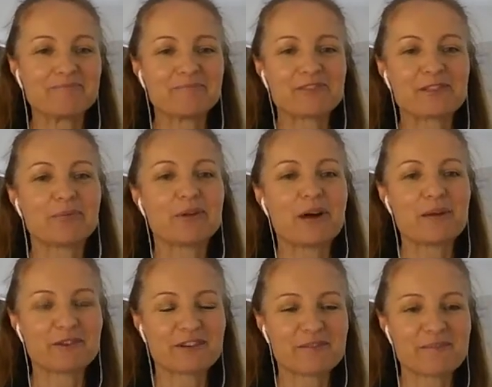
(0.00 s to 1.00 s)

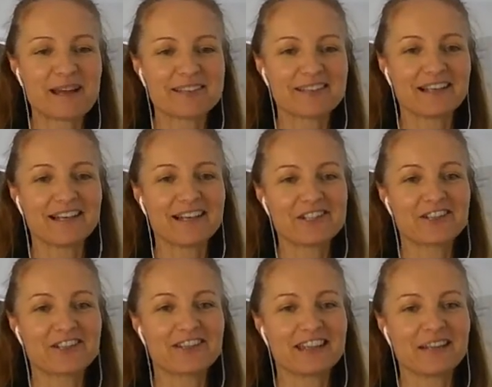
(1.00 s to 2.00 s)
diploma in massage,
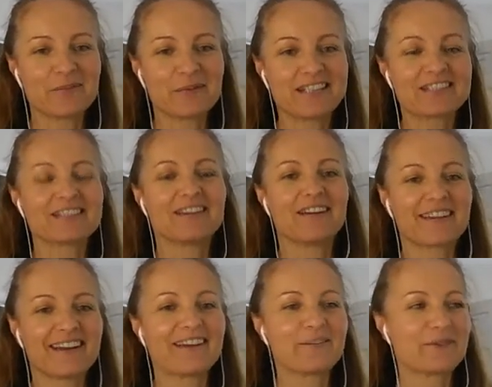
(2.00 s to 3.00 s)
and then went,
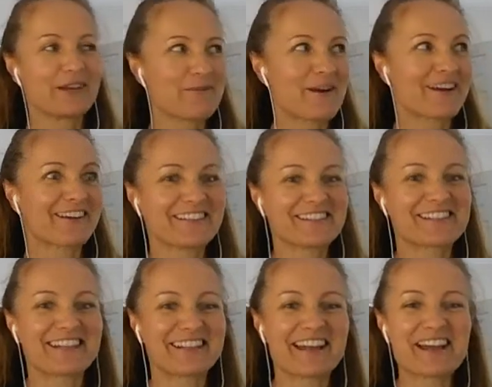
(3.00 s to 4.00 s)
okay, when am I going to
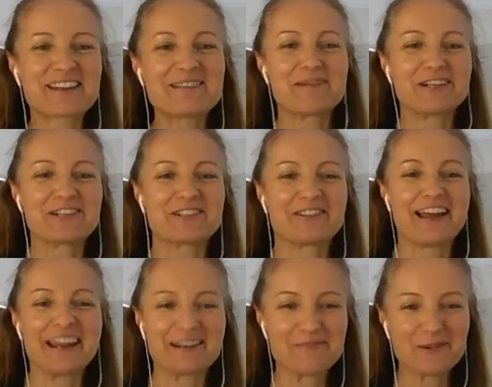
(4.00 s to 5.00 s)
study acupuncture? And I
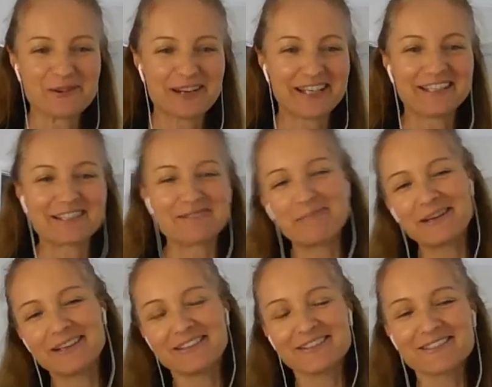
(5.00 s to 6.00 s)
had a mortgage and
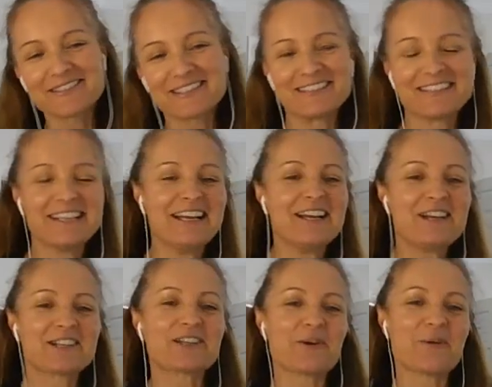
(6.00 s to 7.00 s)
bills. And
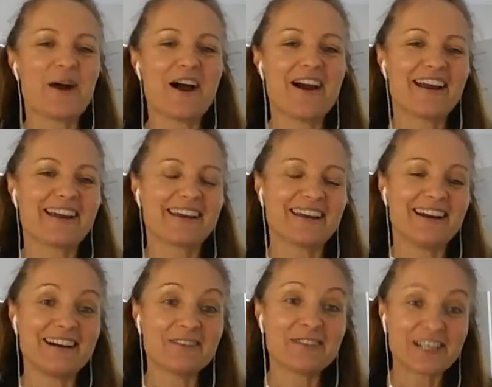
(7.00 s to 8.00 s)
so I
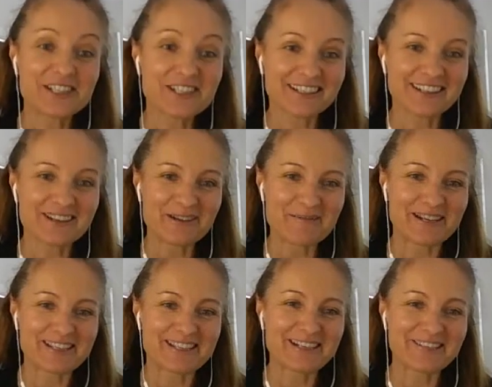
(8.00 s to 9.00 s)
eventually got my
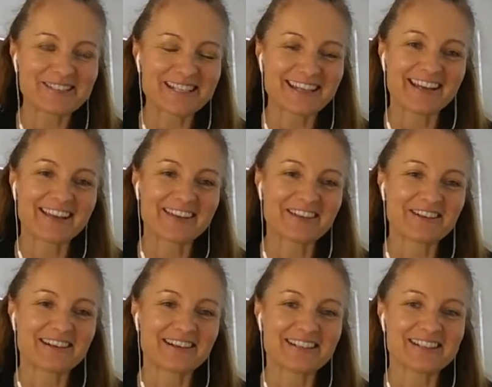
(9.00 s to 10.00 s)
stuff together
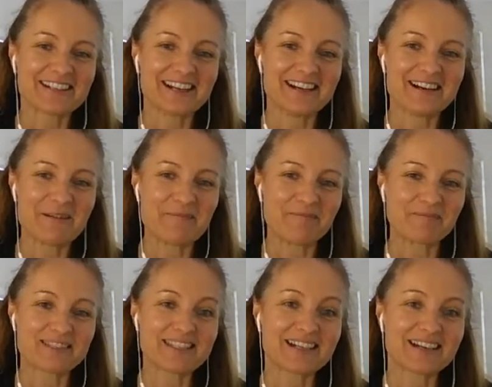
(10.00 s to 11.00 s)
and
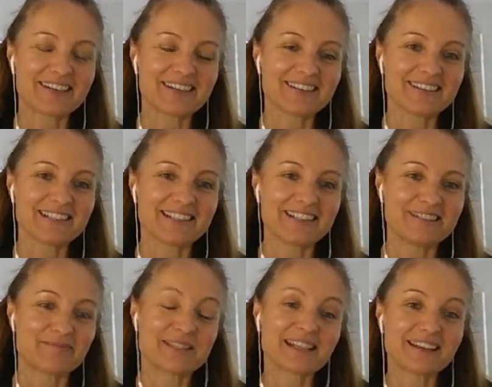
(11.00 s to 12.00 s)
started
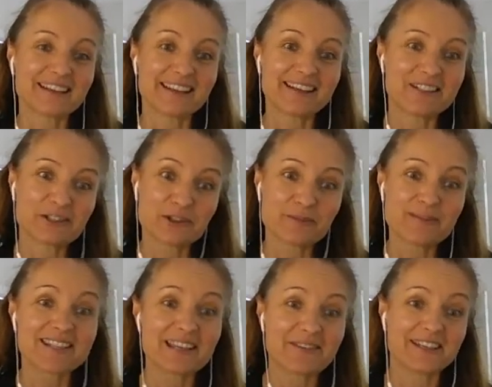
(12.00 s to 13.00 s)
studying. It took me
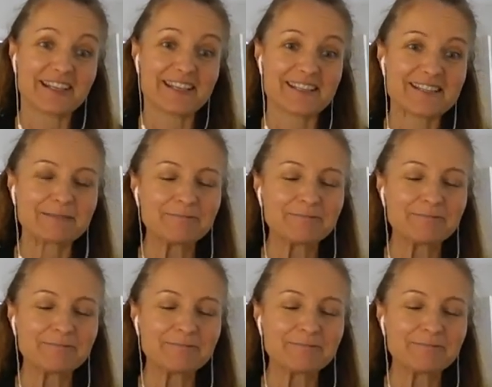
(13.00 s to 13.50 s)
7 years.